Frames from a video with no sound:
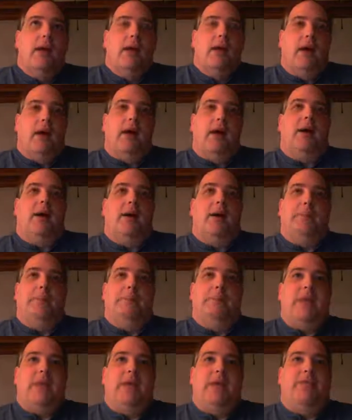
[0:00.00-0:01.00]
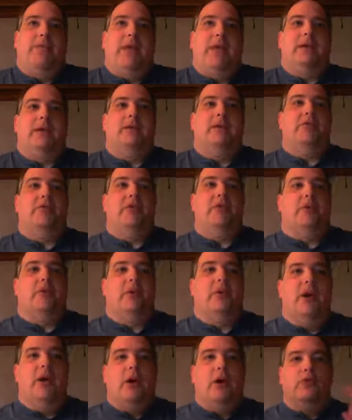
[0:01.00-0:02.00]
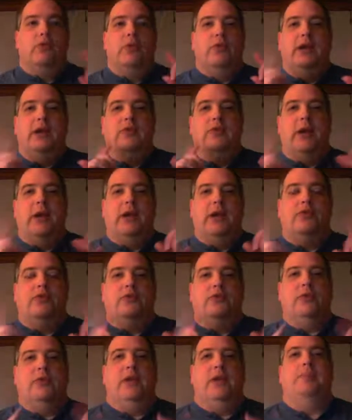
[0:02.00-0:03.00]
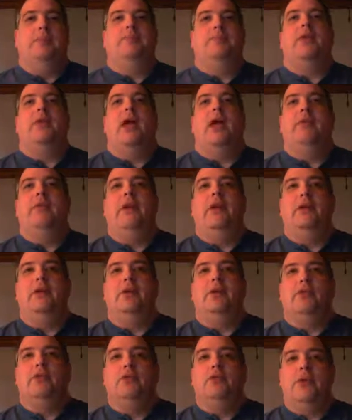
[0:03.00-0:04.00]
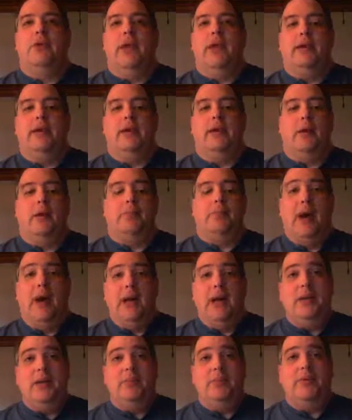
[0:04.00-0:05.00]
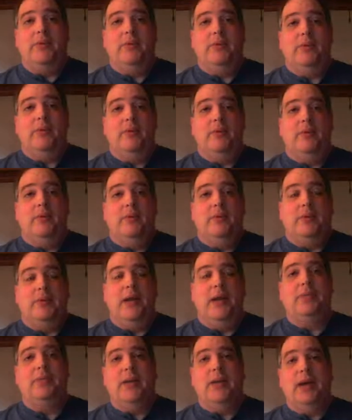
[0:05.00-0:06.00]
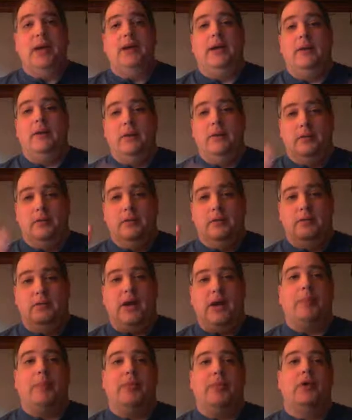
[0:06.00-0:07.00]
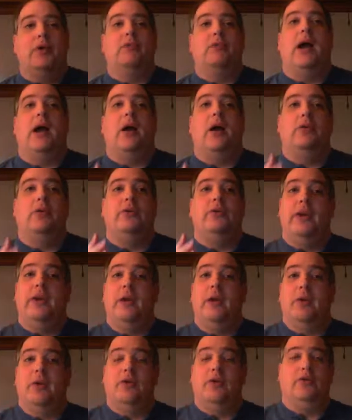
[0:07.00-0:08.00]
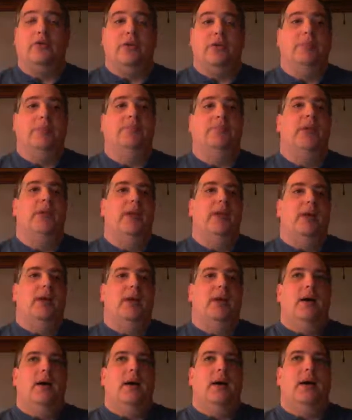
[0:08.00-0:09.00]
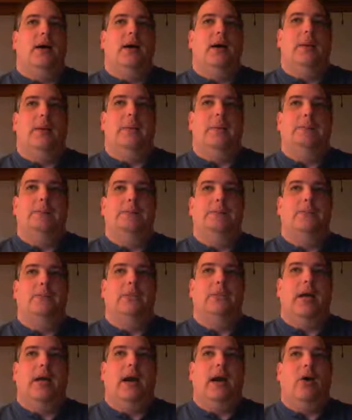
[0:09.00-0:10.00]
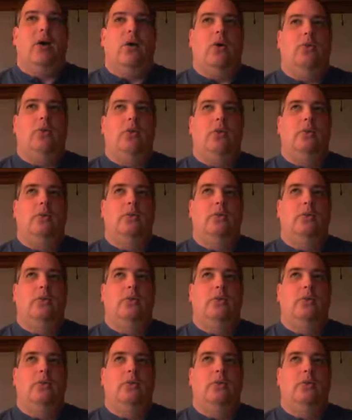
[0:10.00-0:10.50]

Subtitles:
And then that gives you a read-write stream. And then you can create a pipeline wrapper around the network stream. Now,